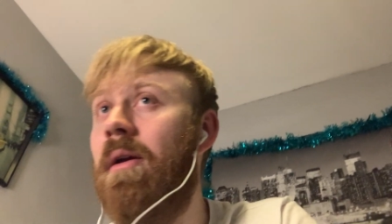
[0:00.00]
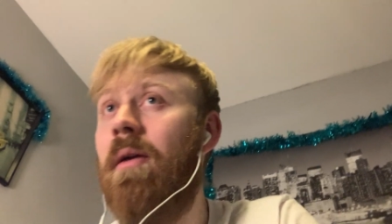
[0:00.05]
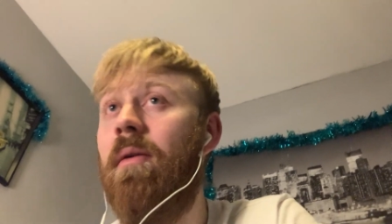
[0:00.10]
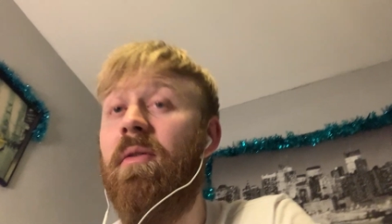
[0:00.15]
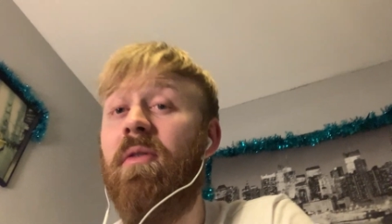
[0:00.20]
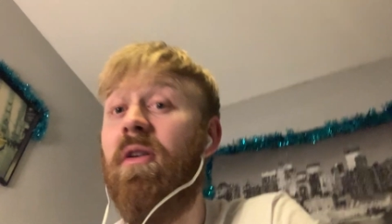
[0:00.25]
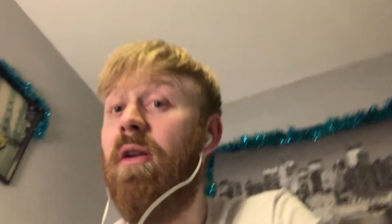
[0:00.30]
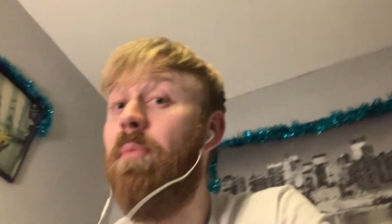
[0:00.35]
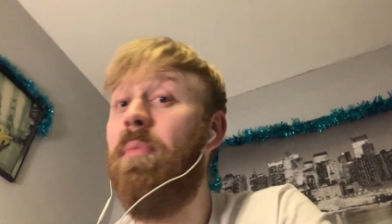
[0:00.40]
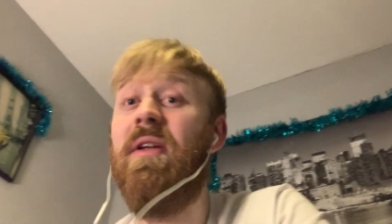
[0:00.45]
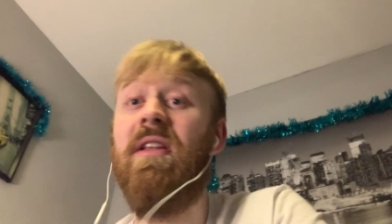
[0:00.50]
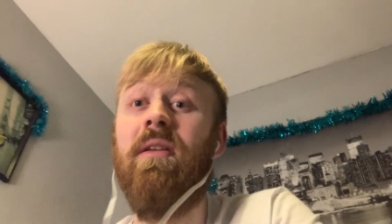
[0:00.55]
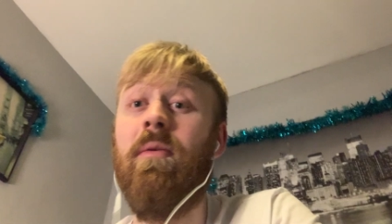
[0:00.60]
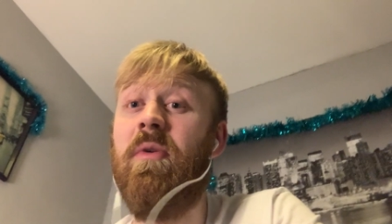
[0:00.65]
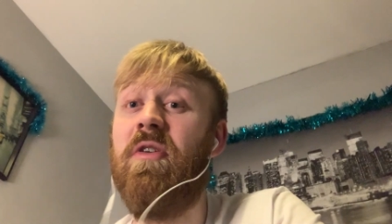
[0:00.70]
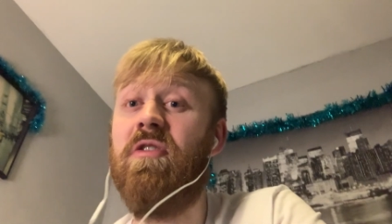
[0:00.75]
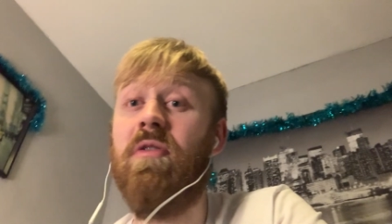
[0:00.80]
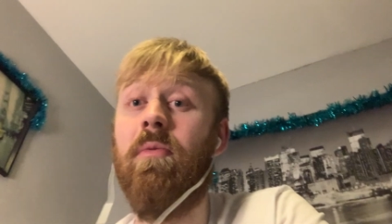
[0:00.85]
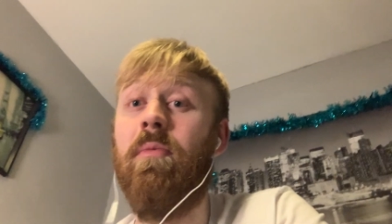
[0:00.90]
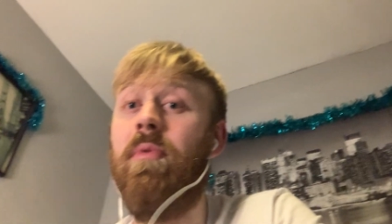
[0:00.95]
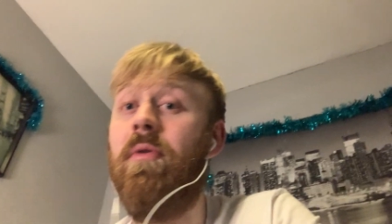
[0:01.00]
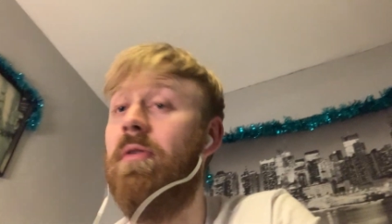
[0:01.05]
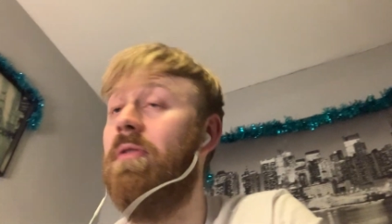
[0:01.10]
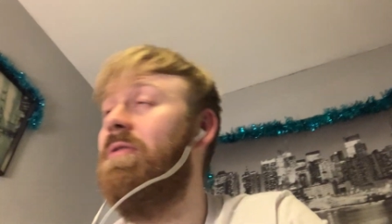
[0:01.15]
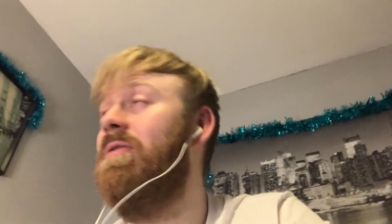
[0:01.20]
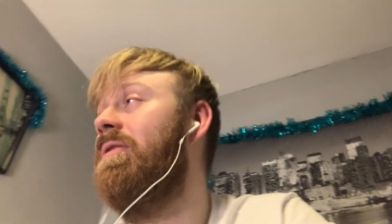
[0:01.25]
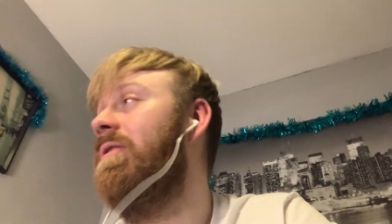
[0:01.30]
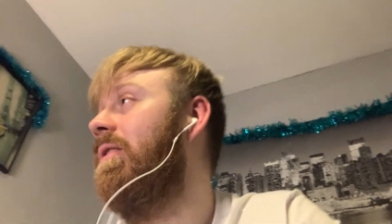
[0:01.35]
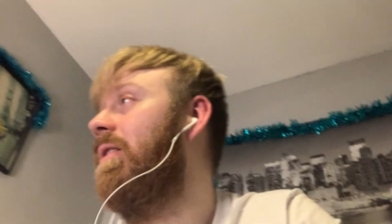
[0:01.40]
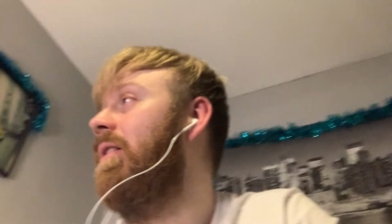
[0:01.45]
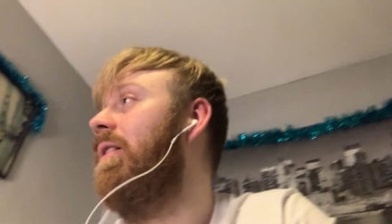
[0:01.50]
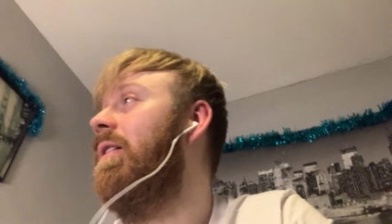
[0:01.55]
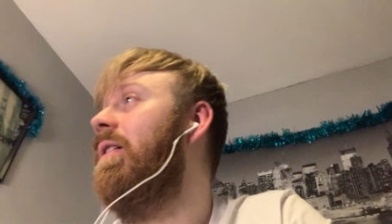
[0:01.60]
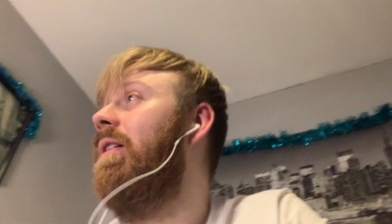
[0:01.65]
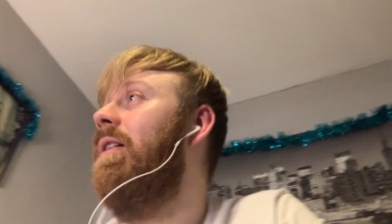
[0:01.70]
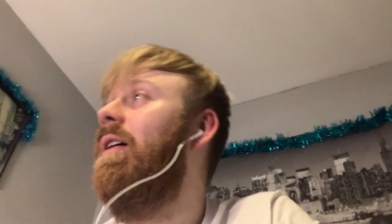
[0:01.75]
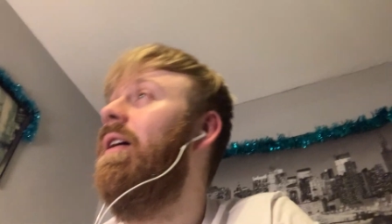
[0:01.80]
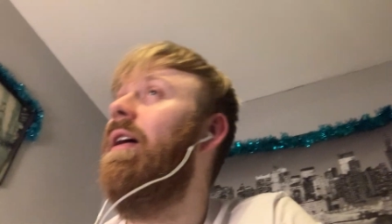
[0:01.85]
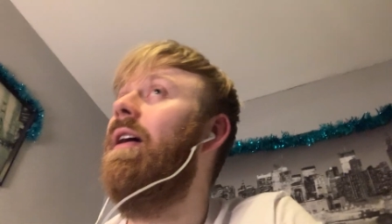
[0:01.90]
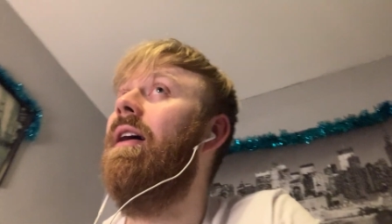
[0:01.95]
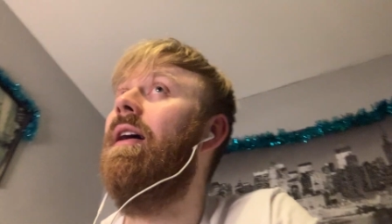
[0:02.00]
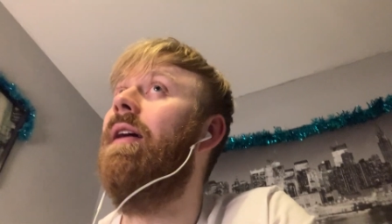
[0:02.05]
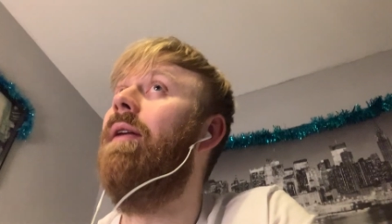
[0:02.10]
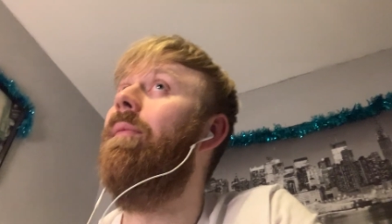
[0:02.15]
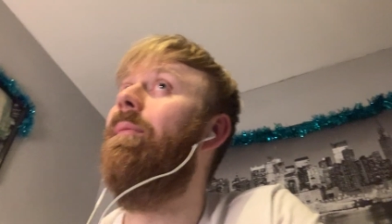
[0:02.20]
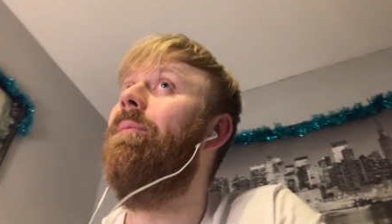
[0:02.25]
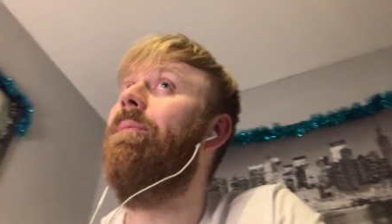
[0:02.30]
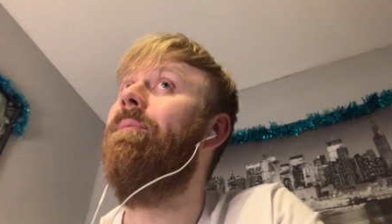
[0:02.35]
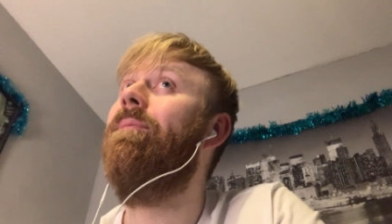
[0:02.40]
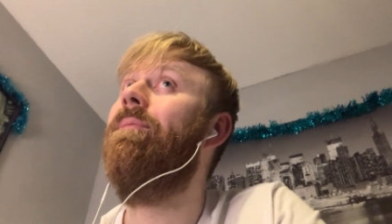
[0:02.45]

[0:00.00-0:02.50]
We've got to beat them at some point. Um,